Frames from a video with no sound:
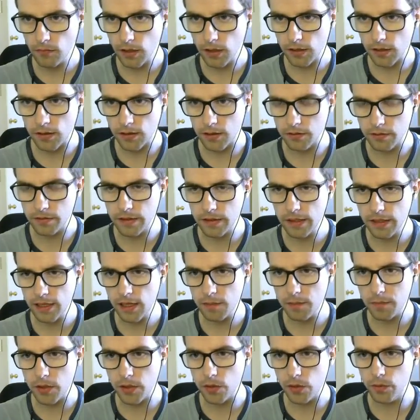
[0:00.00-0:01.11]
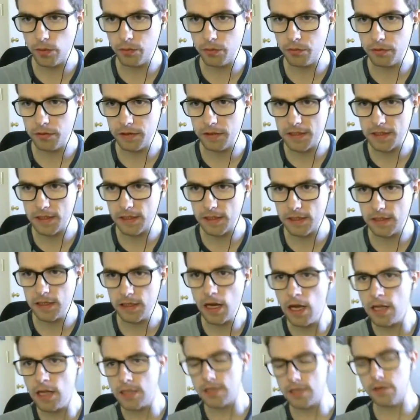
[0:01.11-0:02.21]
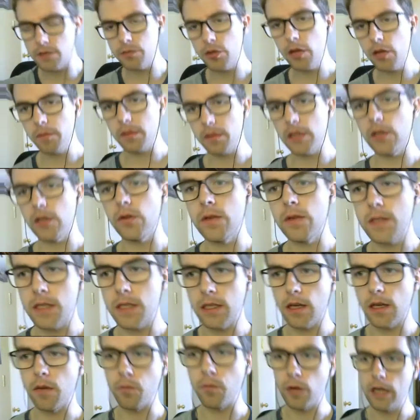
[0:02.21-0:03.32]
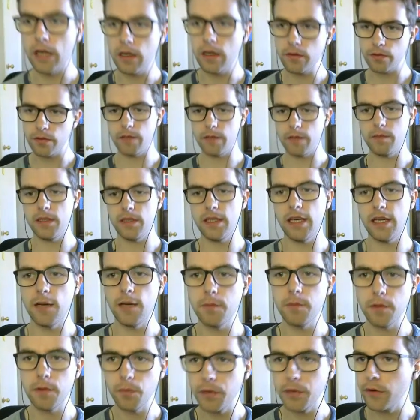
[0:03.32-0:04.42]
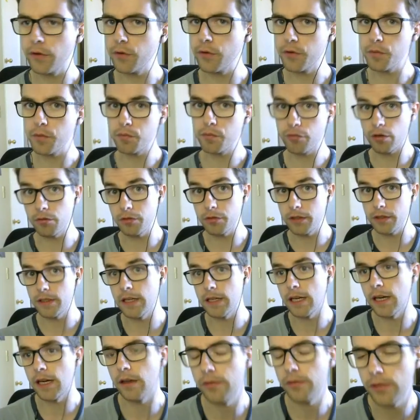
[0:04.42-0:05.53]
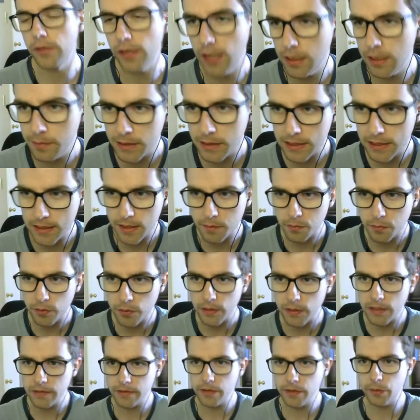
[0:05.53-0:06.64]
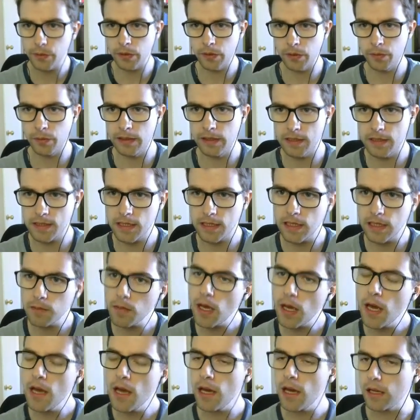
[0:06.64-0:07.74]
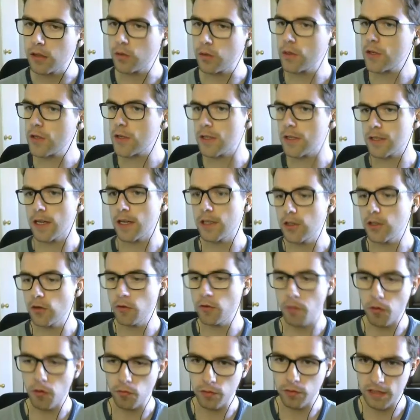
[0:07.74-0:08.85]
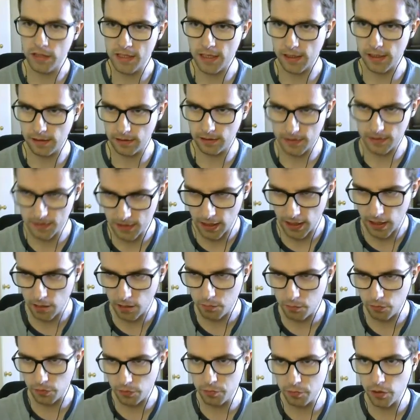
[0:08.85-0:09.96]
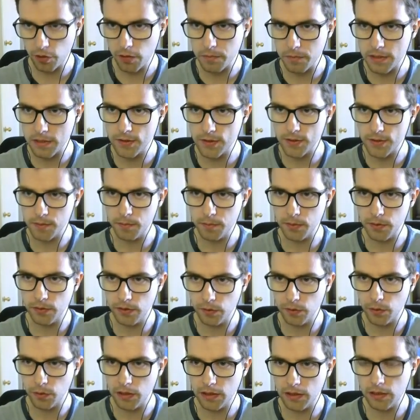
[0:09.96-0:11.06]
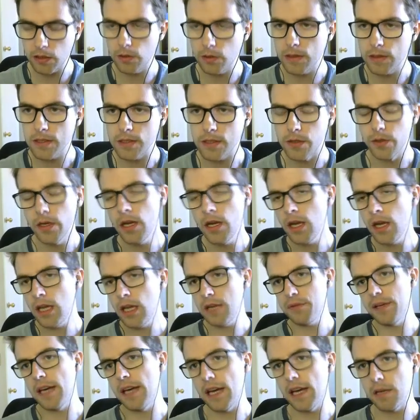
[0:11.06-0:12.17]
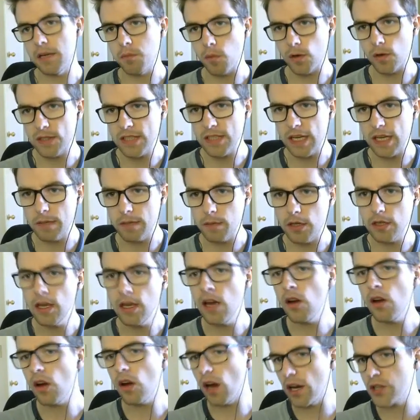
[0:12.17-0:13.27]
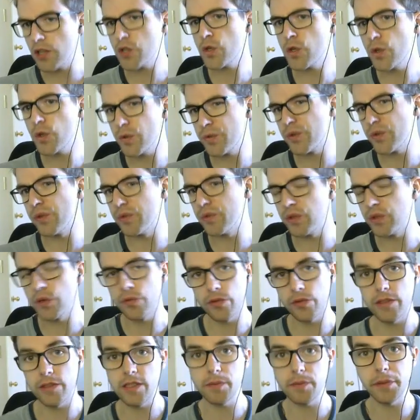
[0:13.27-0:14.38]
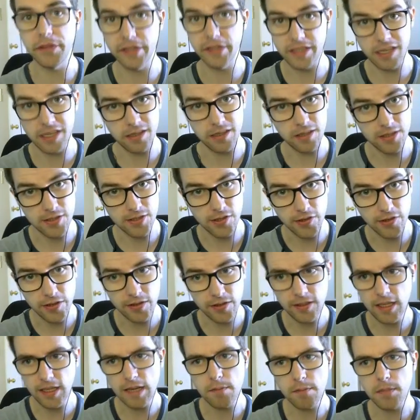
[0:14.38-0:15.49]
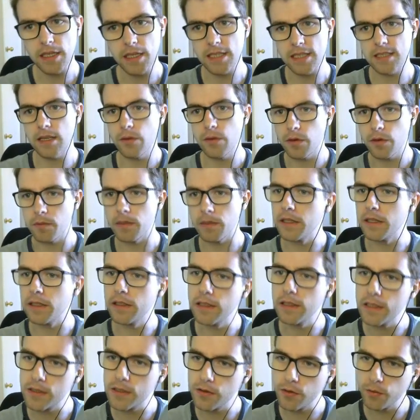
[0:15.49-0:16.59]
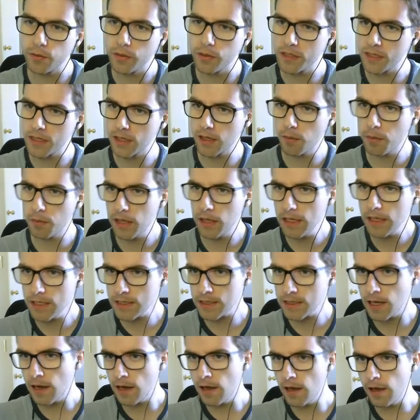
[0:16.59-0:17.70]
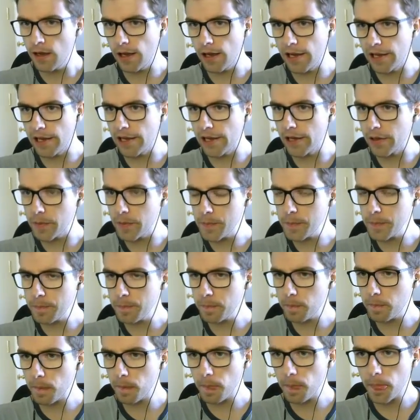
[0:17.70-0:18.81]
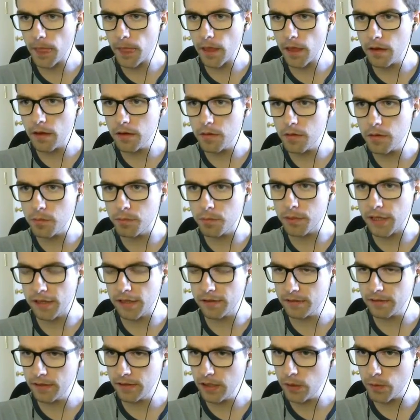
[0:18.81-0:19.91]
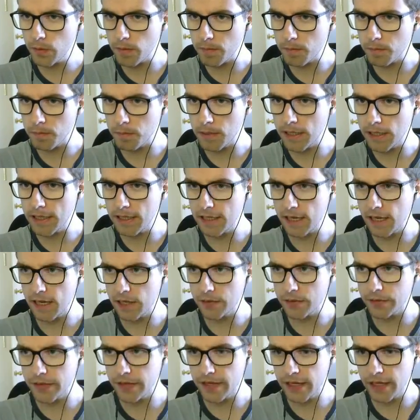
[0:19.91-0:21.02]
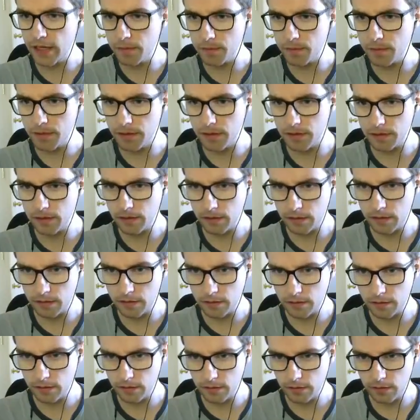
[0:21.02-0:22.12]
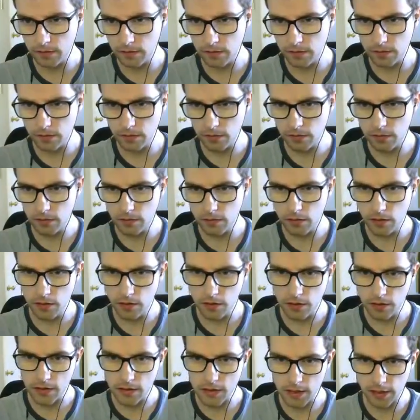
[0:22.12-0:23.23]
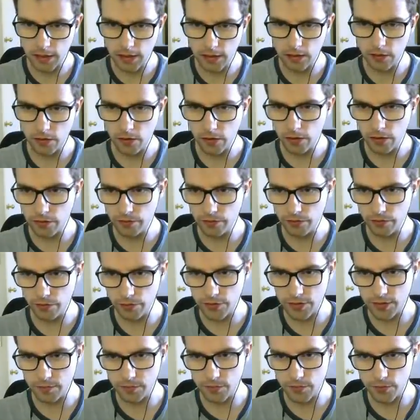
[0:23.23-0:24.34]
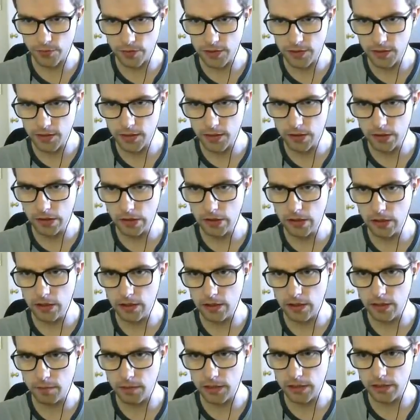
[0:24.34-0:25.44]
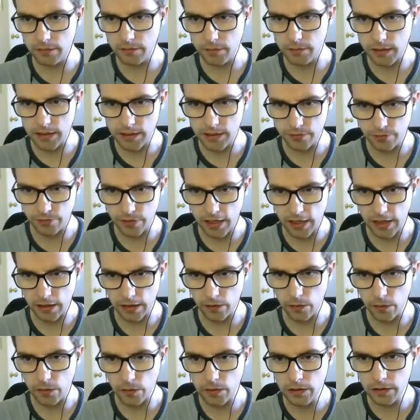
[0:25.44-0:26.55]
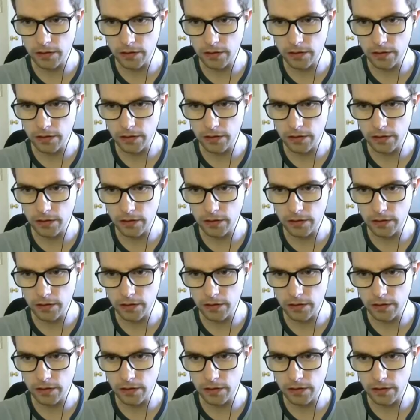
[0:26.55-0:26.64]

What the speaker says: Okay, if they cap out, where will they sit? See, the problem here is, like, I'm waiting for them to cap, and we know they're probably going to have to cap at some point if they want to win this game. And the question is, how do you go about resetting this cap? Well, the problem is there's a building right here, and so if I had more time, I should have driven over these buildings at the start of the game, because that would have made it easier to reset the base. But I think what might have to happen is I can knock over some trees here, and that might give me a different angle.